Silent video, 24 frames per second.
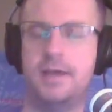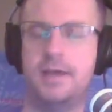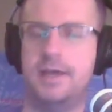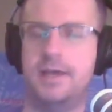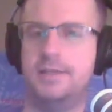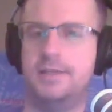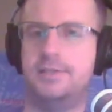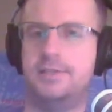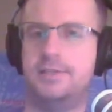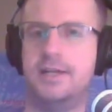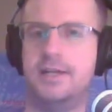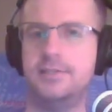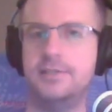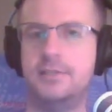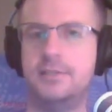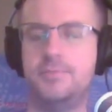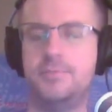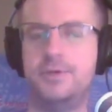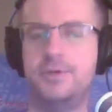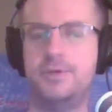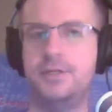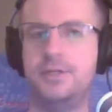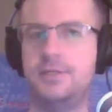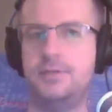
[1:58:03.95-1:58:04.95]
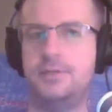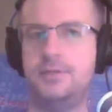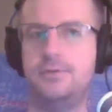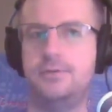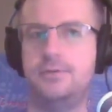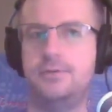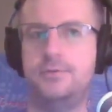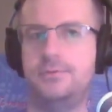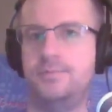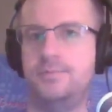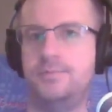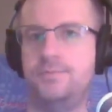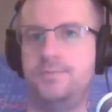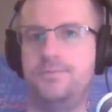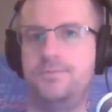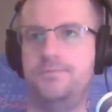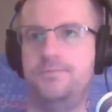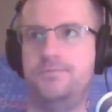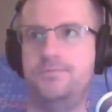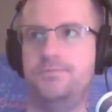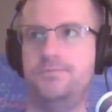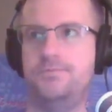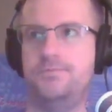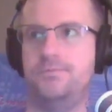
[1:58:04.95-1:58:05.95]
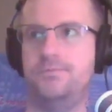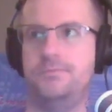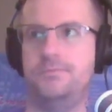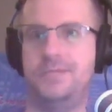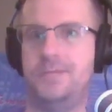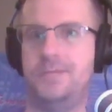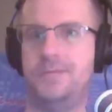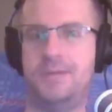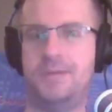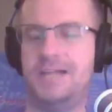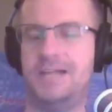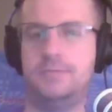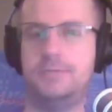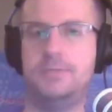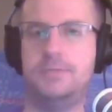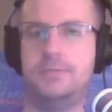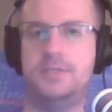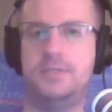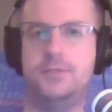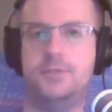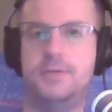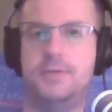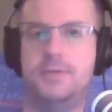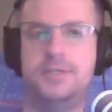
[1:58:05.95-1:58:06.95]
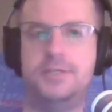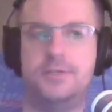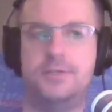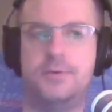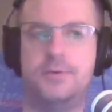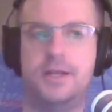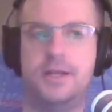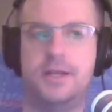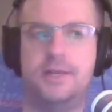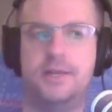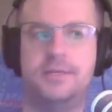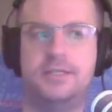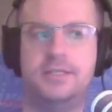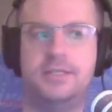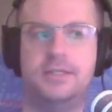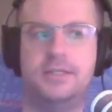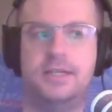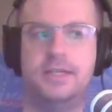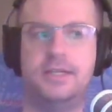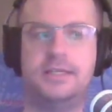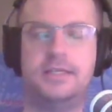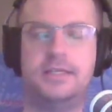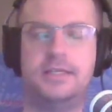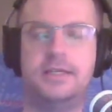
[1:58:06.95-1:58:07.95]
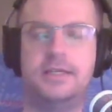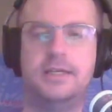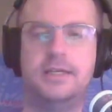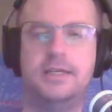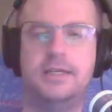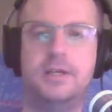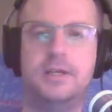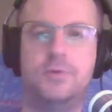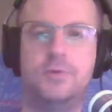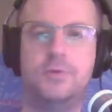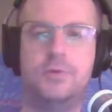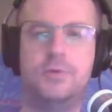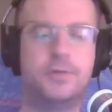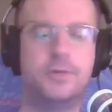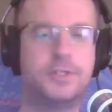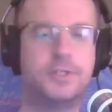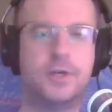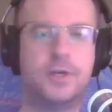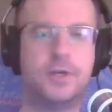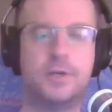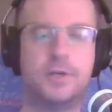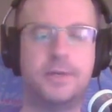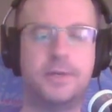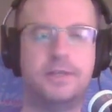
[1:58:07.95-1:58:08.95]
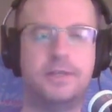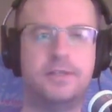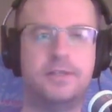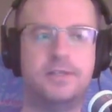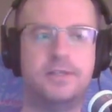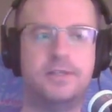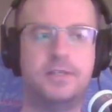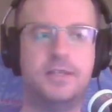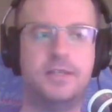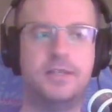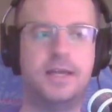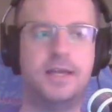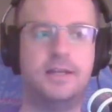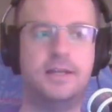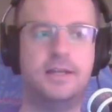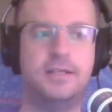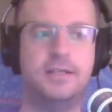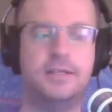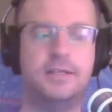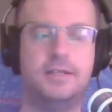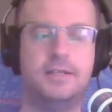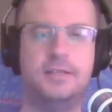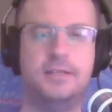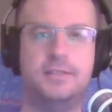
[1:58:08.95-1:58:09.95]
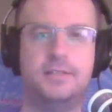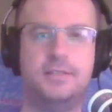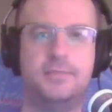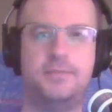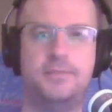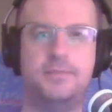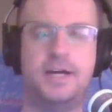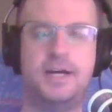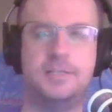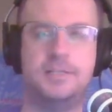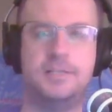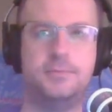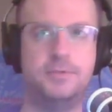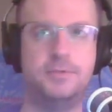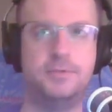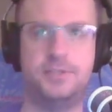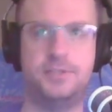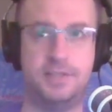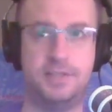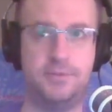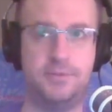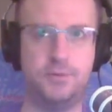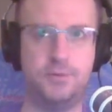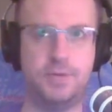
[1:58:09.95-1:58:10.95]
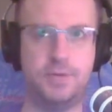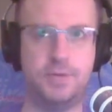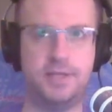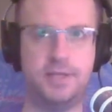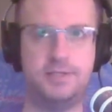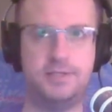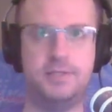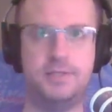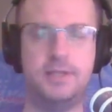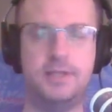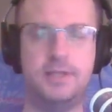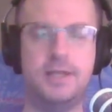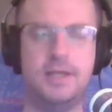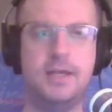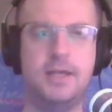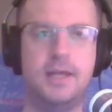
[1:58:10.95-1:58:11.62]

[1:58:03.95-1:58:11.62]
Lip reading: And Sansa is put into an impossible situation, right? I mean, like we will talk about this in that it's impossible in several ways.